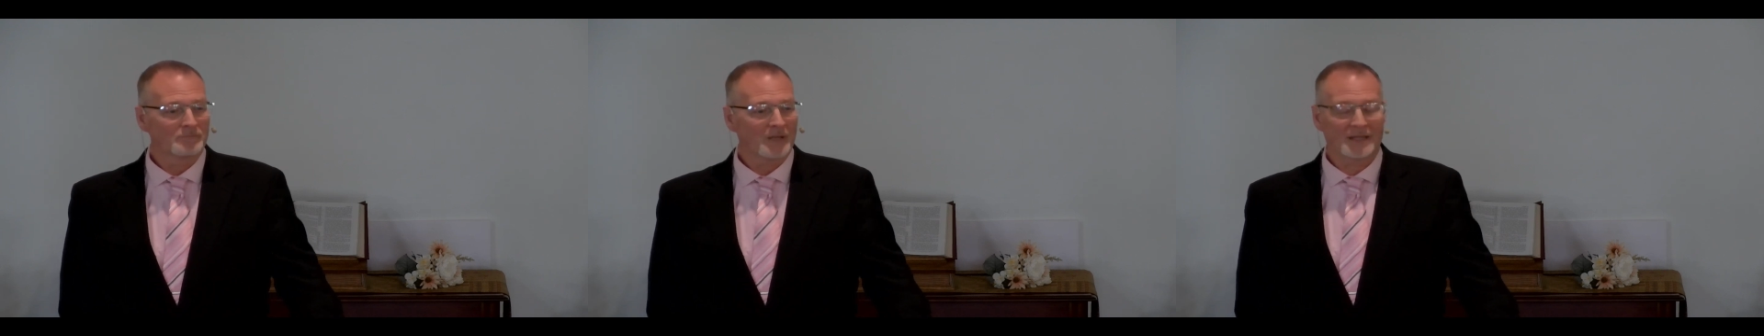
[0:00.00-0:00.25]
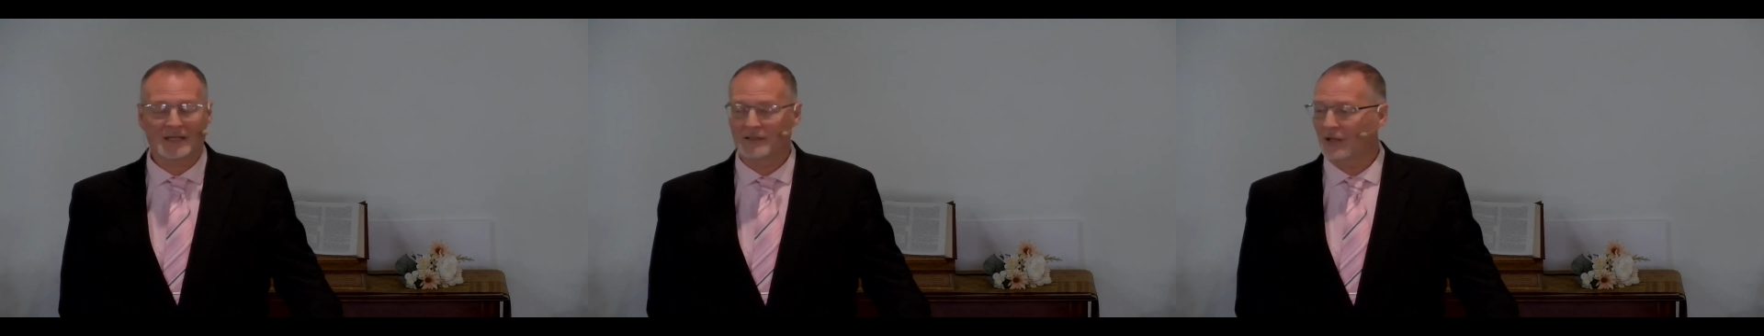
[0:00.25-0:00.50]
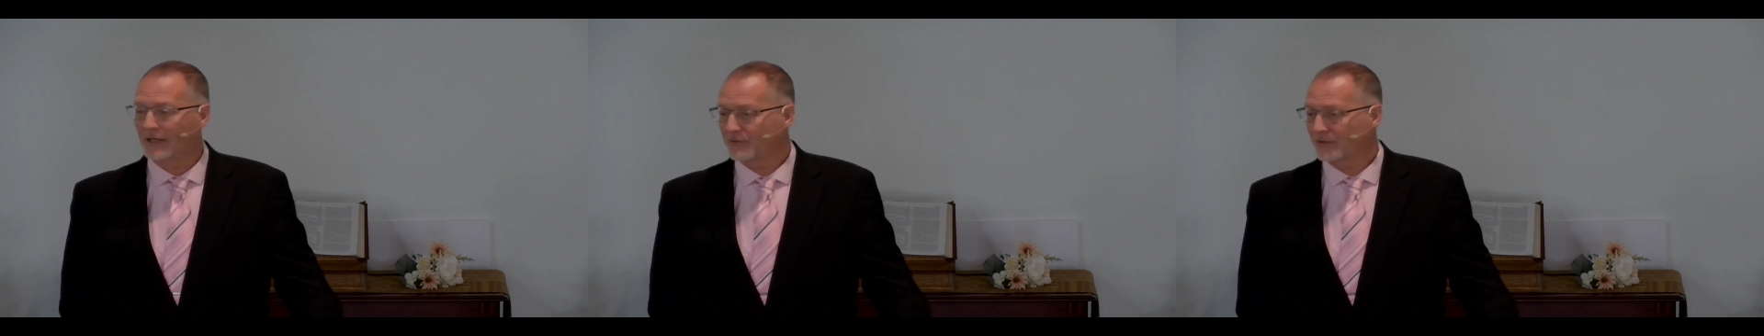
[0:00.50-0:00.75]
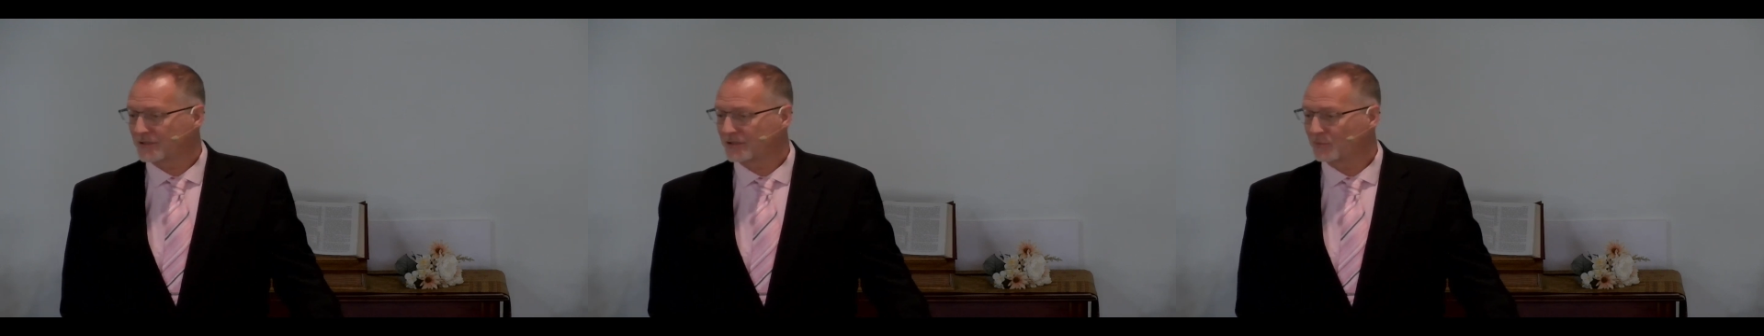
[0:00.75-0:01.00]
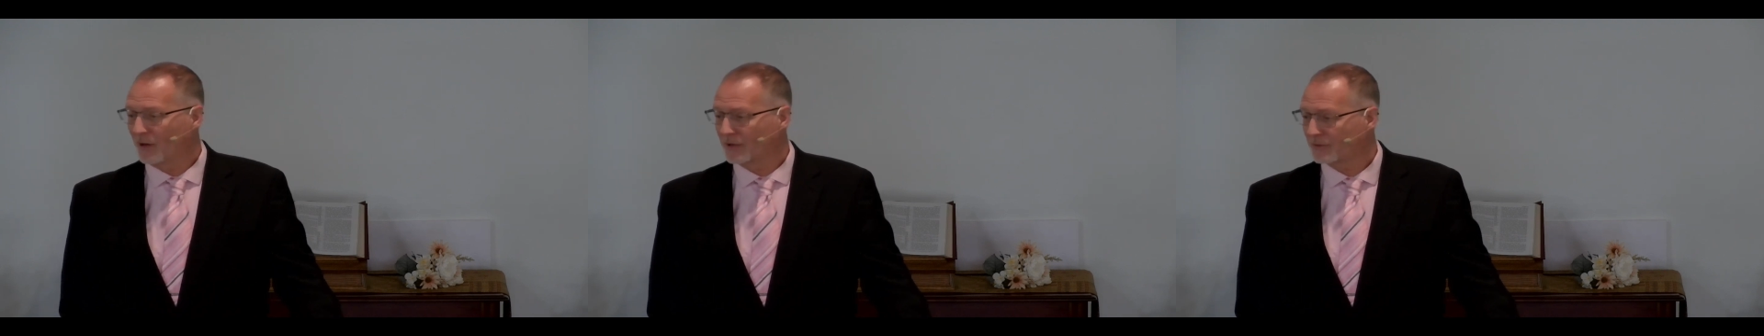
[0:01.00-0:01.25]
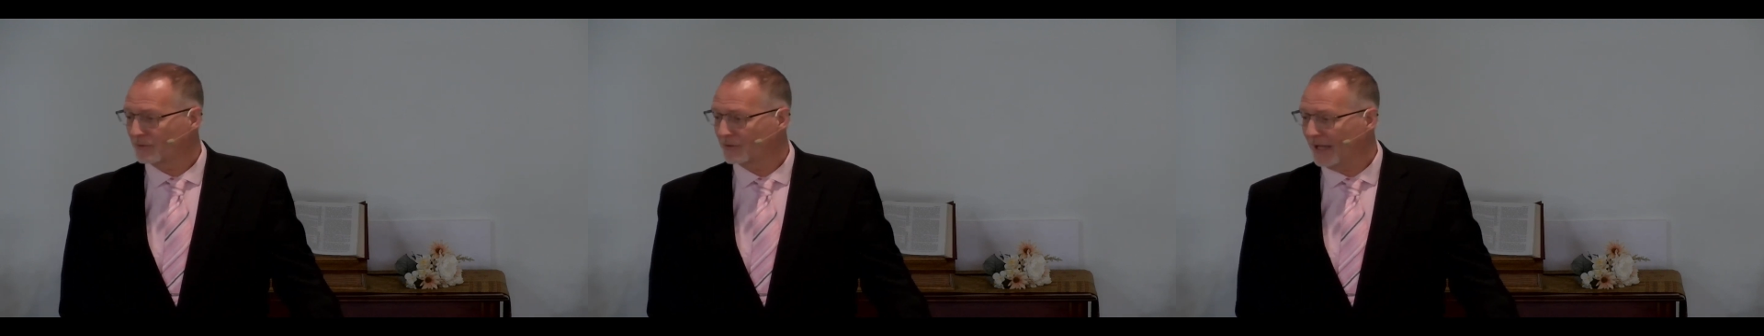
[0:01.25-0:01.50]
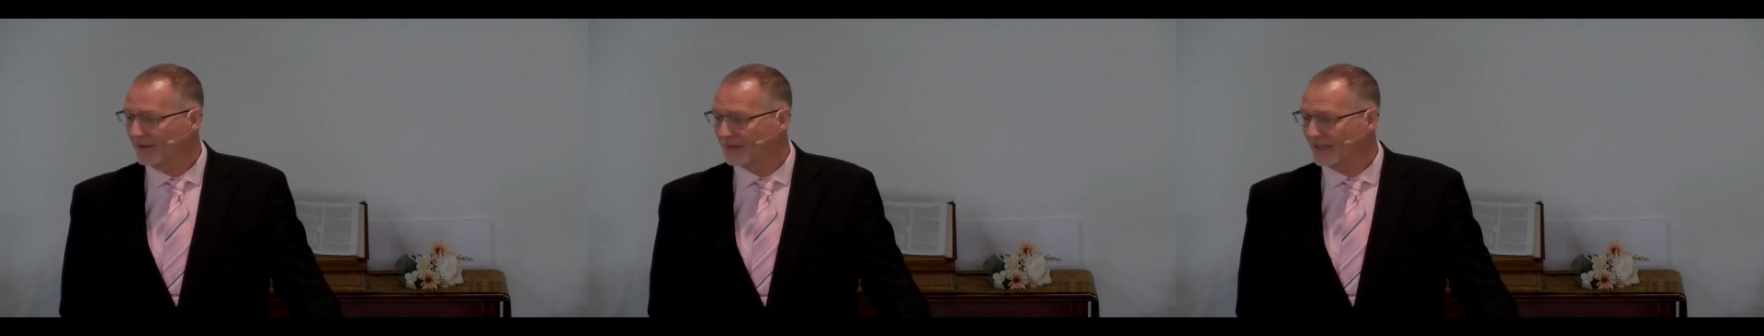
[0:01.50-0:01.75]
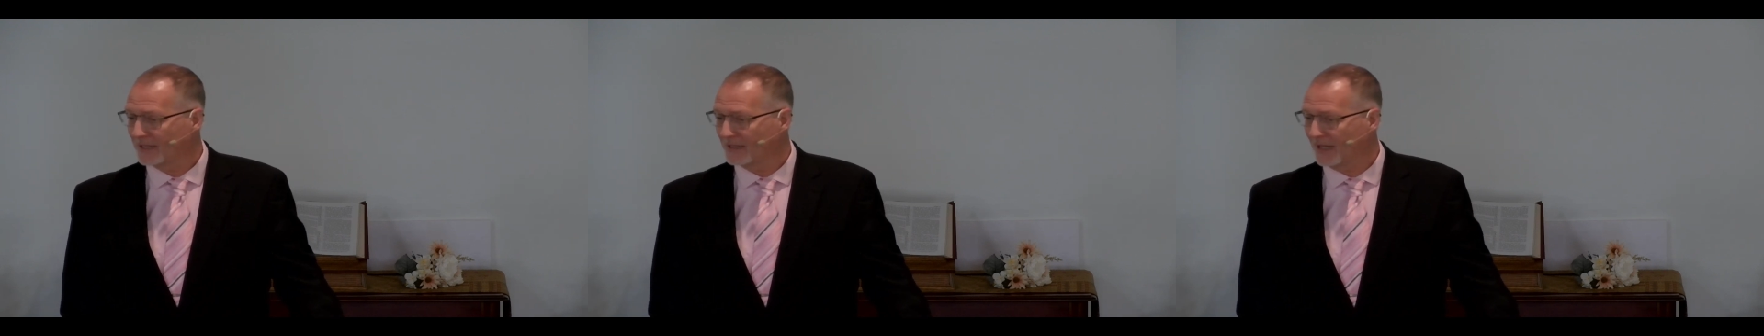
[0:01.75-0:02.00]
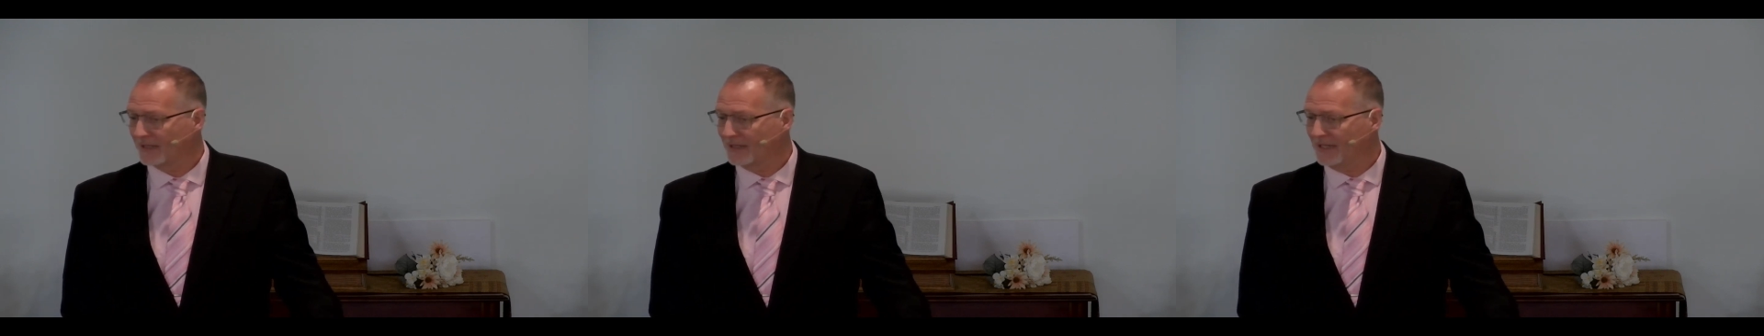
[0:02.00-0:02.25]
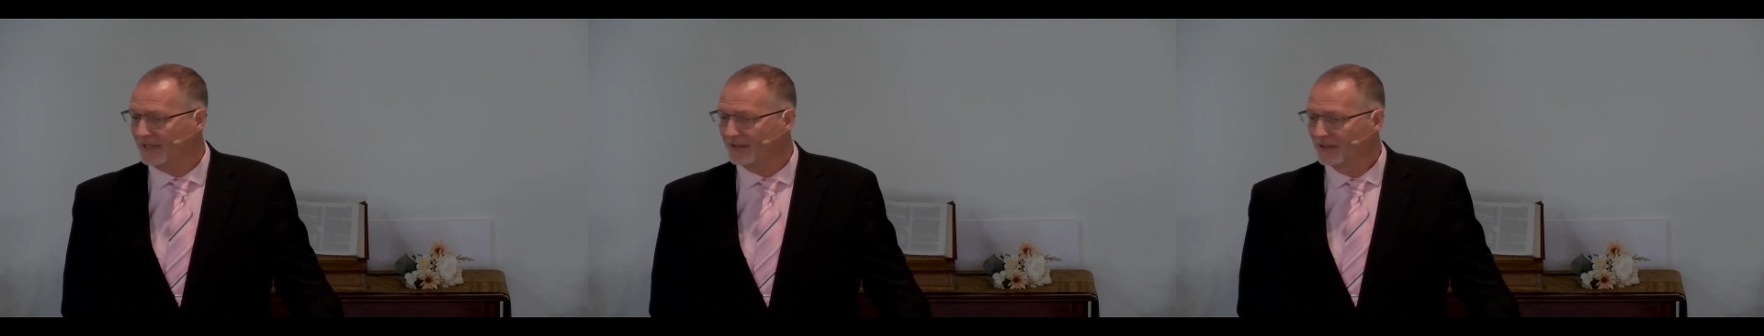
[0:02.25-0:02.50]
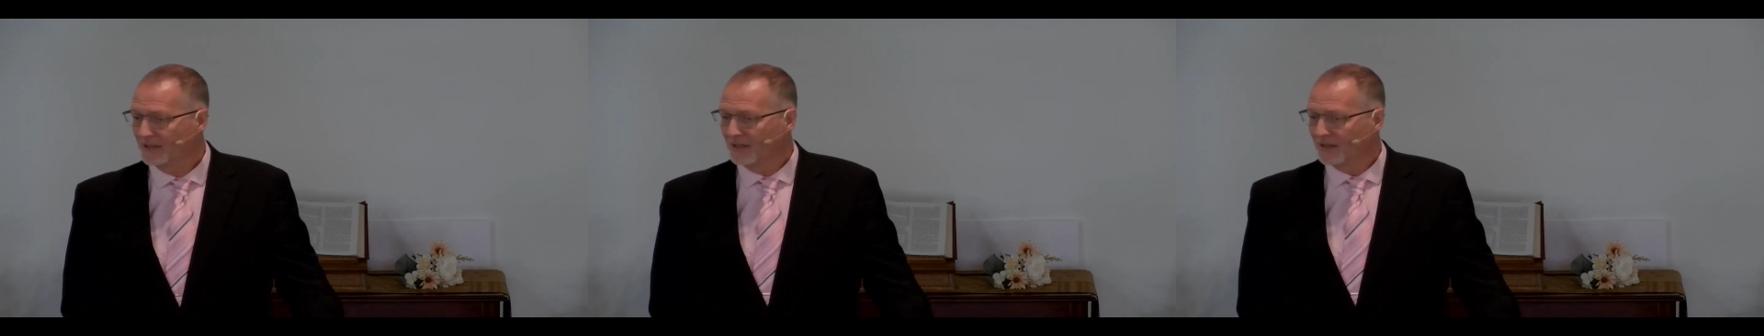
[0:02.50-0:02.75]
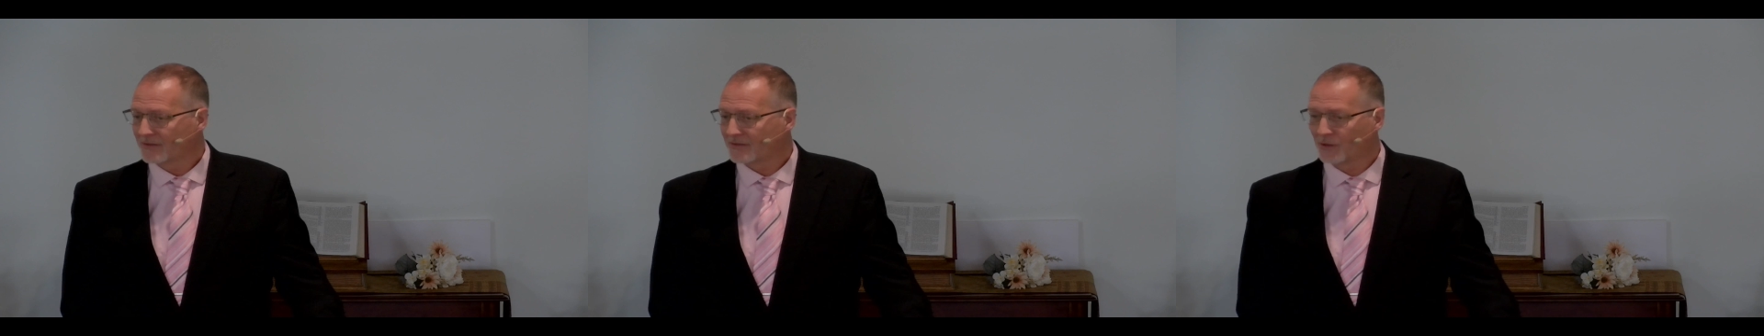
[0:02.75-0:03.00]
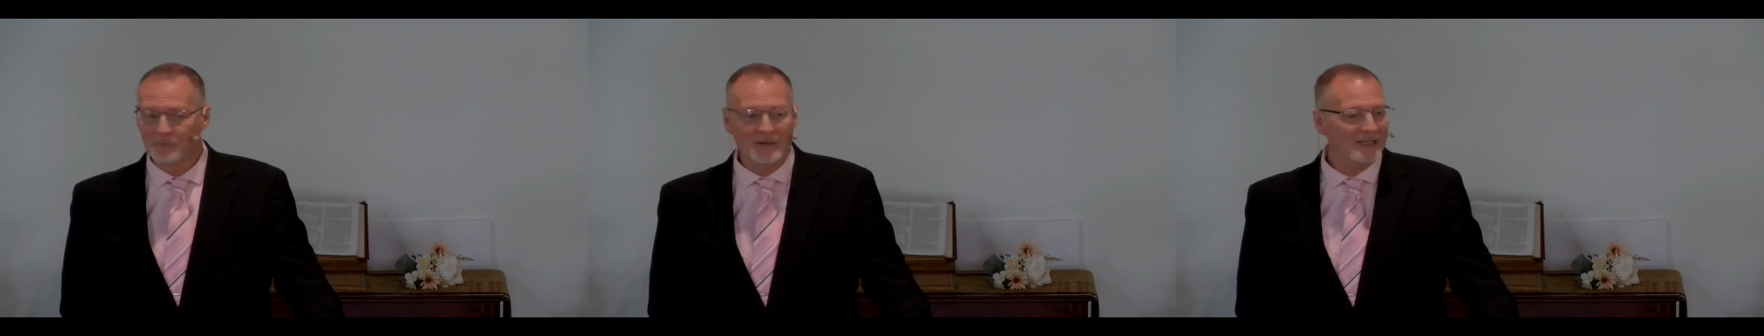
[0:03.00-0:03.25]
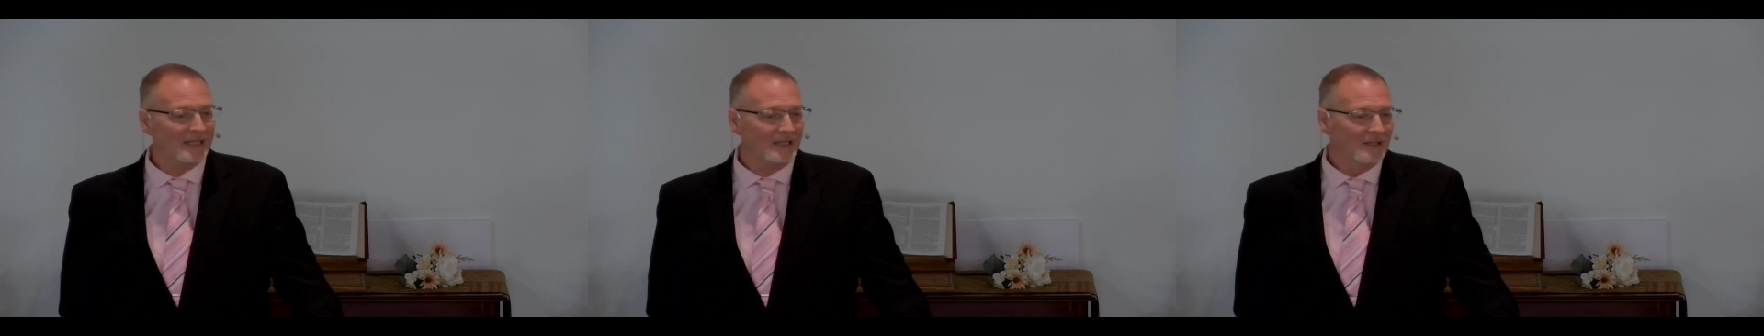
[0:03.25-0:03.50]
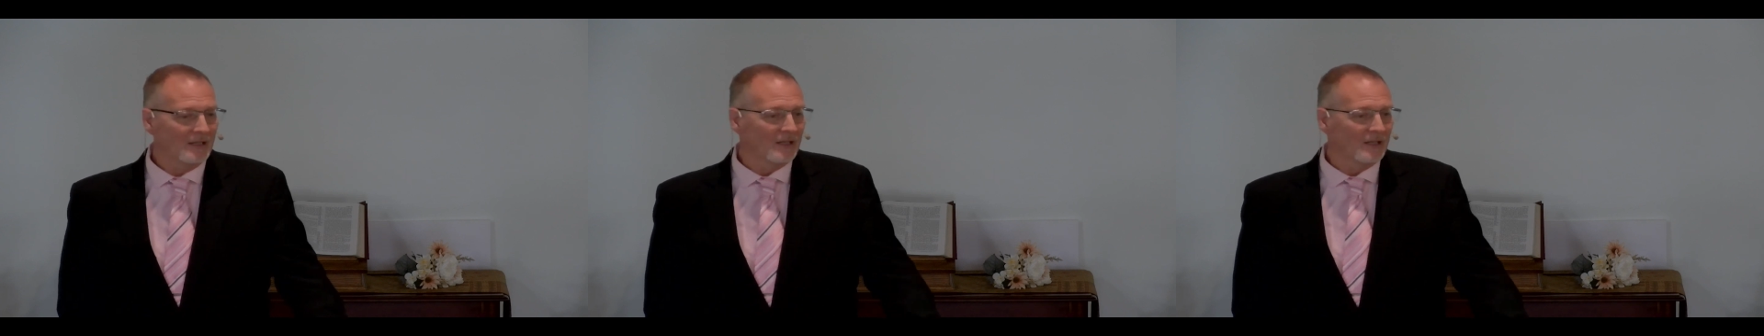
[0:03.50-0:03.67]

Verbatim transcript: I think a lot of Christians walk through life thinking they need so many,